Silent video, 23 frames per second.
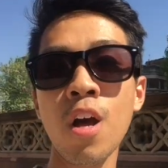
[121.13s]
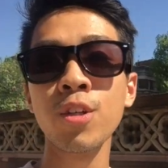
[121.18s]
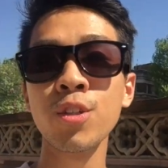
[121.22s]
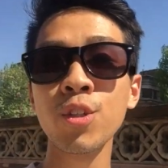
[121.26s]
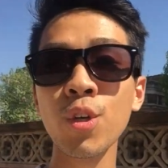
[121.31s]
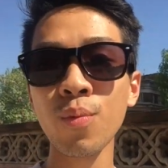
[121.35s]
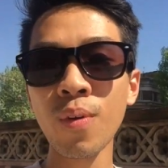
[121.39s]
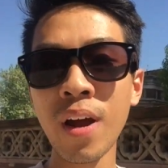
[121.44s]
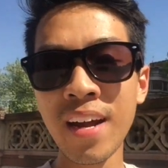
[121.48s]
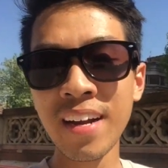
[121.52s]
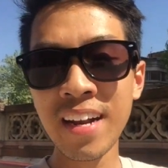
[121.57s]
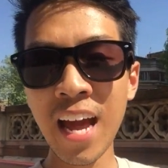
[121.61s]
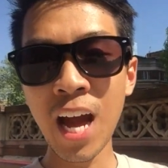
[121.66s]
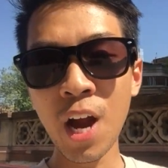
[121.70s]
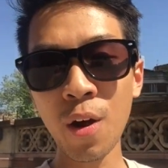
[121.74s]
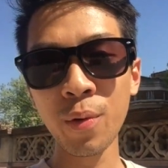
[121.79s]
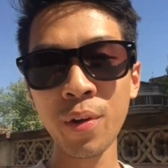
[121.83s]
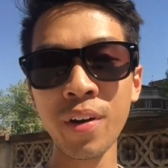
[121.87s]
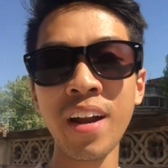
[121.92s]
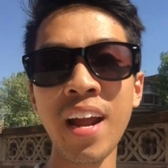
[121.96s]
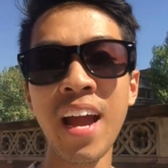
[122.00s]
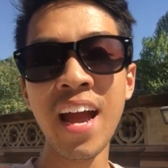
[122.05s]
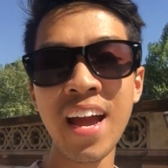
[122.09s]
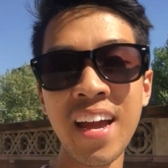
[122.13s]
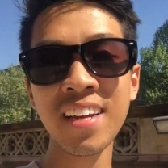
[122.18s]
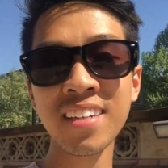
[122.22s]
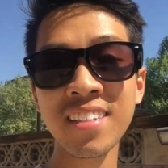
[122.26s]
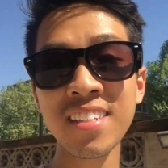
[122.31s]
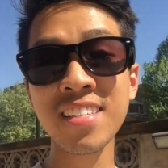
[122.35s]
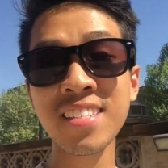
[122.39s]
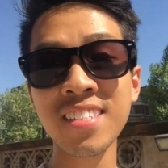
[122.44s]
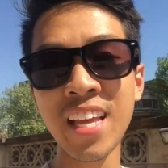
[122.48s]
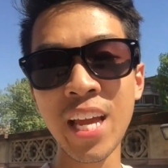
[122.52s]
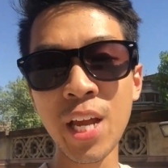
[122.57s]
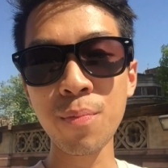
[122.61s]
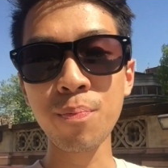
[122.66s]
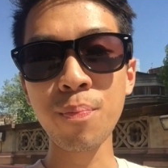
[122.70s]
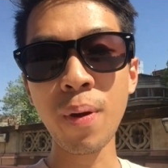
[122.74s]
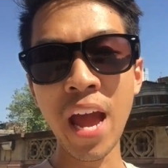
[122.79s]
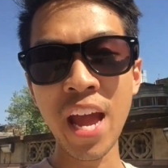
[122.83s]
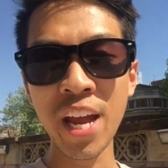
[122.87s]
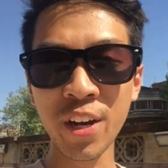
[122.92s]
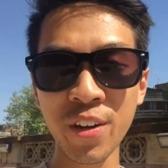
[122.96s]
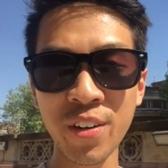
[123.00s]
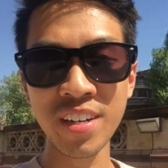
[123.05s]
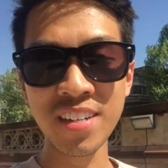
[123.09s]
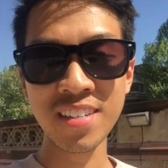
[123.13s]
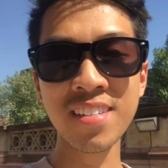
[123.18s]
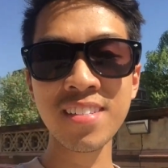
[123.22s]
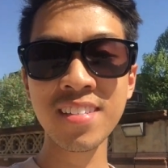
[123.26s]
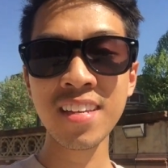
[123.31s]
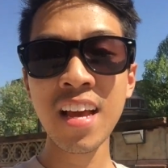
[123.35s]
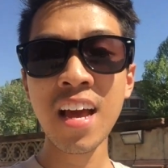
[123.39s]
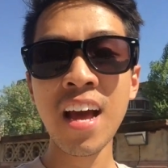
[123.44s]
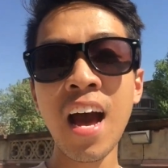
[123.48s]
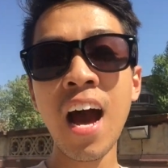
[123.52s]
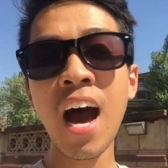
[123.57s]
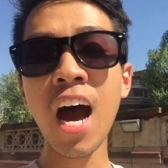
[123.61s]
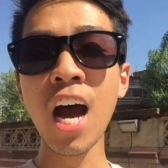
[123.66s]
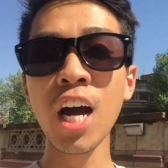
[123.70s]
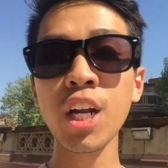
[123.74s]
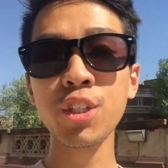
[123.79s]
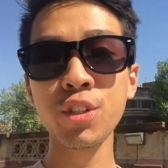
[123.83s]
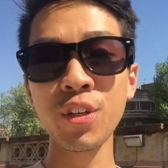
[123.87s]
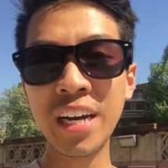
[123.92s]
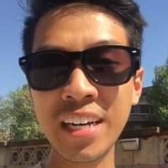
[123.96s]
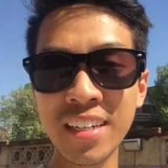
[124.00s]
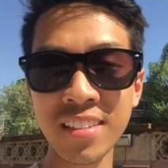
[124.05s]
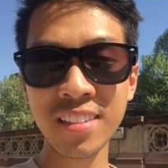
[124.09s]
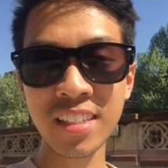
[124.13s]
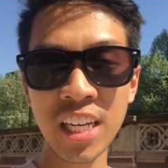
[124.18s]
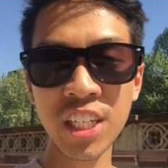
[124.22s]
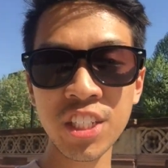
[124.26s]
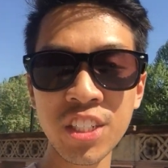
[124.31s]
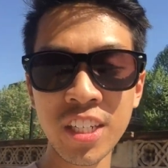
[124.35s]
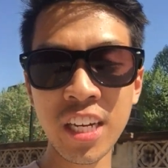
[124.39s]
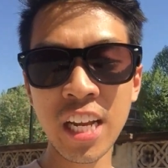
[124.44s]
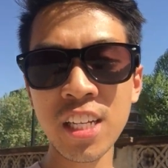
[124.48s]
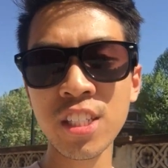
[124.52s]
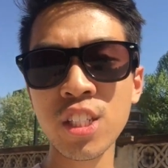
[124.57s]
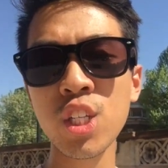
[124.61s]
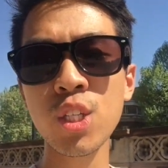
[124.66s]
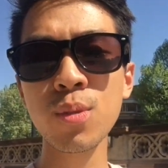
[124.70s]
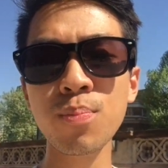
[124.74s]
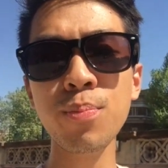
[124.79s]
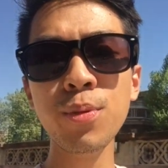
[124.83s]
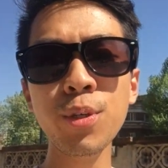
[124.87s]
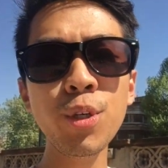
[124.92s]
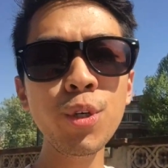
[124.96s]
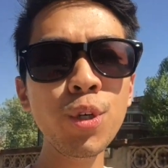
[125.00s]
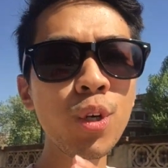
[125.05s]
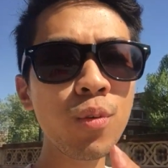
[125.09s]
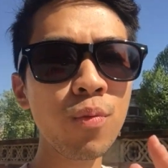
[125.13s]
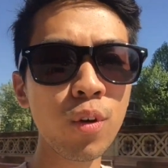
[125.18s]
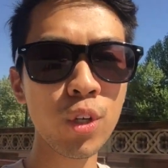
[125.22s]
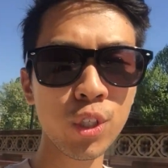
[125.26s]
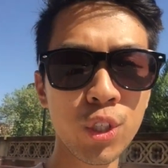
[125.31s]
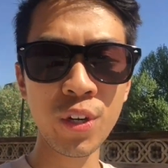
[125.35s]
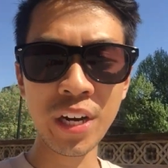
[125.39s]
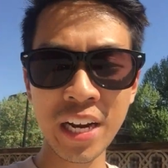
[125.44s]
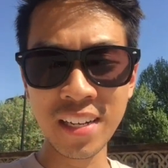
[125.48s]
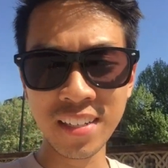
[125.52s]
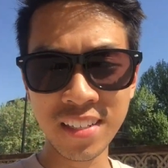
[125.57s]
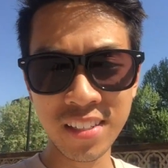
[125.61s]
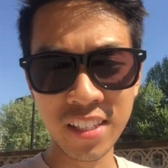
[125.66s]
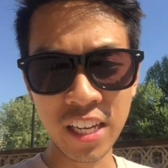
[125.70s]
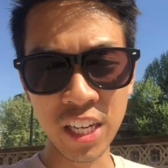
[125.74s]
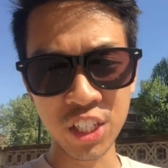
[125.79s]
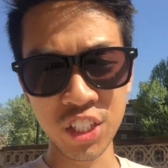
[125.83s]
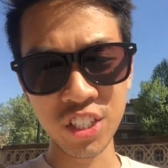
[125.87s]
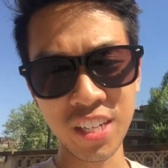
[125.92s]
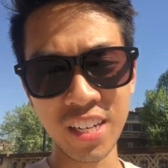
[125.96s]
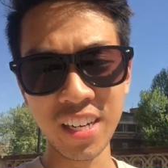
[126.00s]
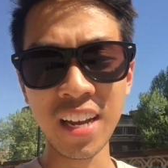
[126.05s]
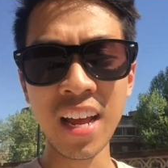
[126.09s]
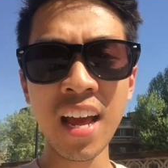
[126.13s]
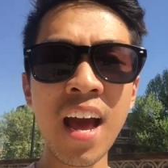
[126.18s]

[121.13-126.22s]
So right now we are heading to St. Pancras train station. It's this beautiful train station.